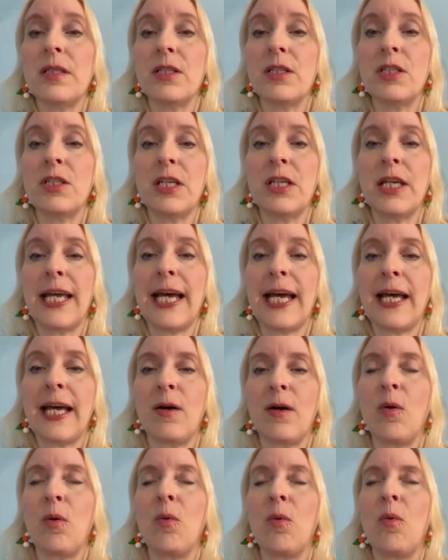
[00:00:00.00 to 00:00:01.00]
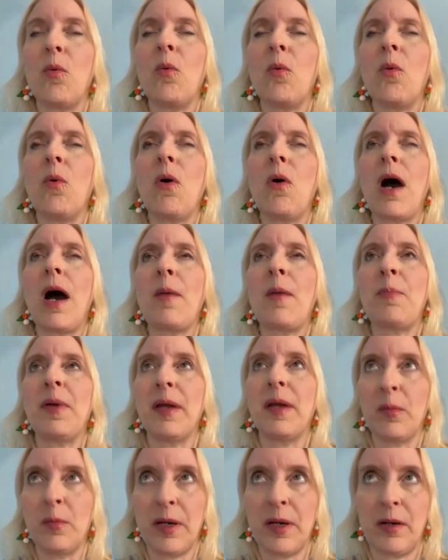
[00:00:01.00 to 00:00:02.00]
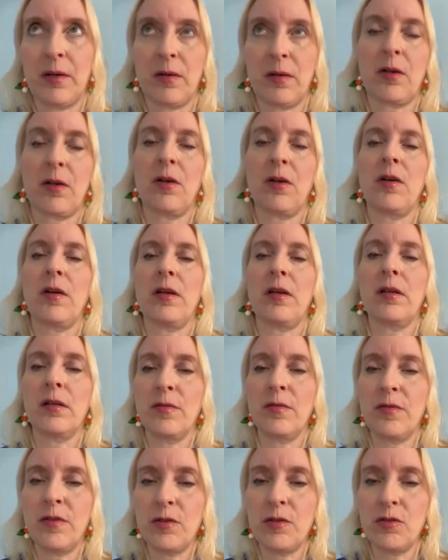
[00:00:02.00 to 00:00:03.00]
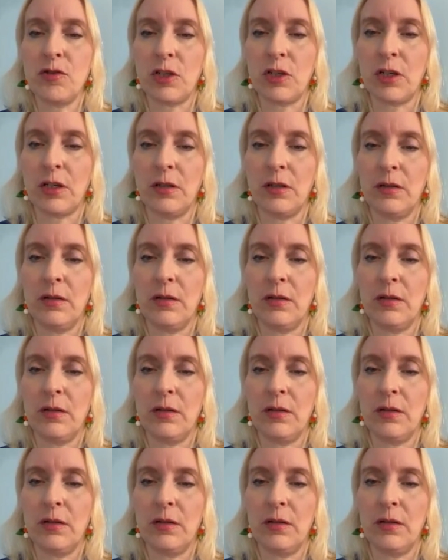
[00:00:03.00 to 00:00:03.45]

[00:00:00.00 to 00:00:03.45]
that she had a whopping pericardial effusion.